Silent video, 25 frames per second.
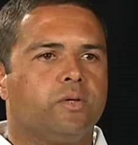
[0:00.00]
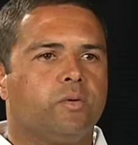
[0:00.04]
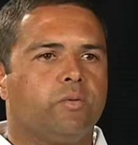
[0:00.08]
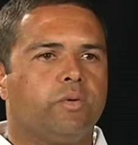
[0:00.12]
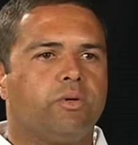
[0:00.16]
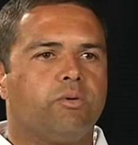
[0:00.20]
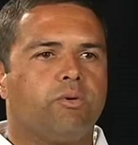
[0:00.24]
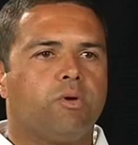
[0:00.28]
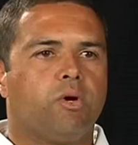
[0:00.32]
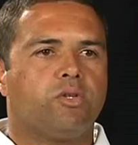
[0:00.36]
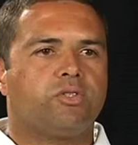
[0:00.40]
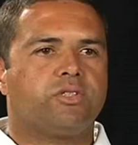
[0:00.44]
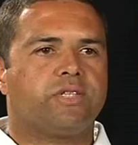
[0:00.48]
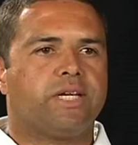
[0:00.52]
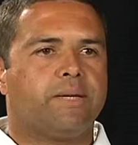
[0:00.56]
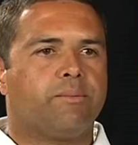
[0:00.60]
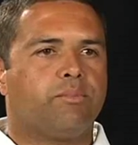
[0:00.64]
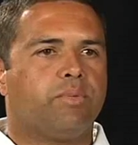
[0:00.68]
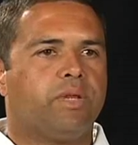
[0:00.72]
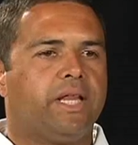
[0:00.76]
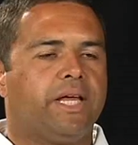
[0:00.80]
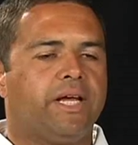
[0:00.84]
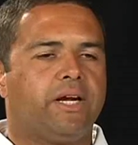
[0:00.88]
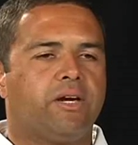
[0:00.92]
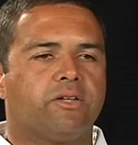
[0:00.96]
We rotate
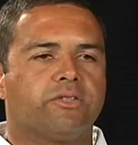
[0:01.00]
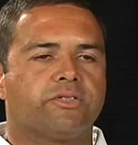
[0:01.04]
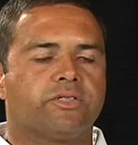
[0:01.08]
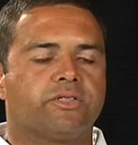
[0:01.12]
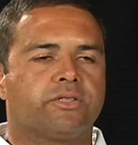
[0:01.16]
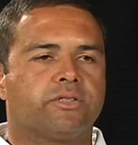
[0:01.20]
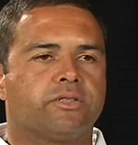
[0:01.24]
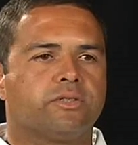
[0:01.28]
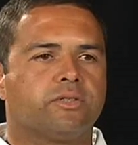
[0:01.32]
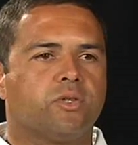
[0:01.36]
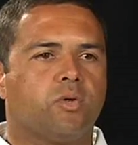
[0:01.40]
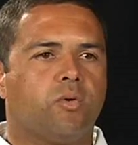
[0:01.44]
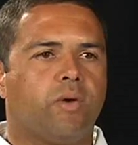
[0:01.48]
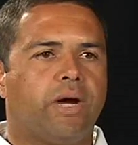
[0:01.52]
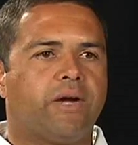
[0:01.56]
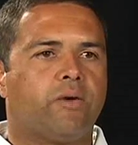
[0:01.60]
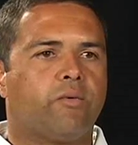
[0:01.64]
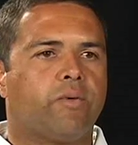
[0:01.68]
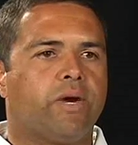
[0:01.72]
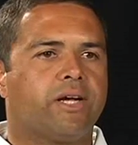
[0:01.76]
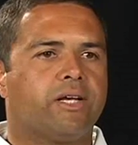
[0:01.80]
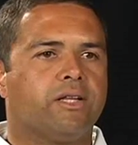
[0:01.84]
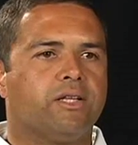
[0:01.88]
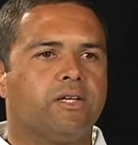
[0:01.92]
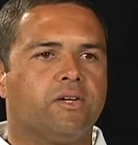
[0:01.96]
players quite
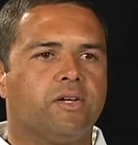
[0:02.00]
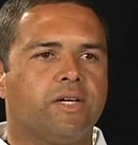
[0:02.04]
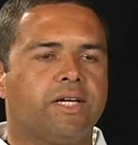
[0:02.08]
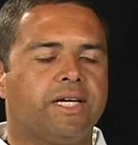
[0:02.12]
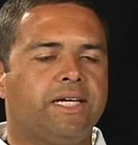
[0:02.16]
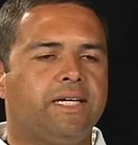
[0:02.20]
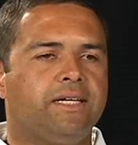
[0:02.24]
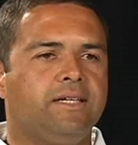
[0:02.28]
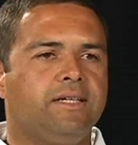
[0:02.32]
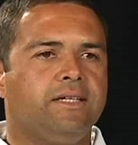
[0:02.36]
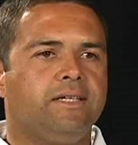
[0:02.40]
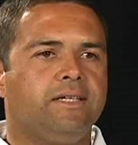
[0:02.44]
regularly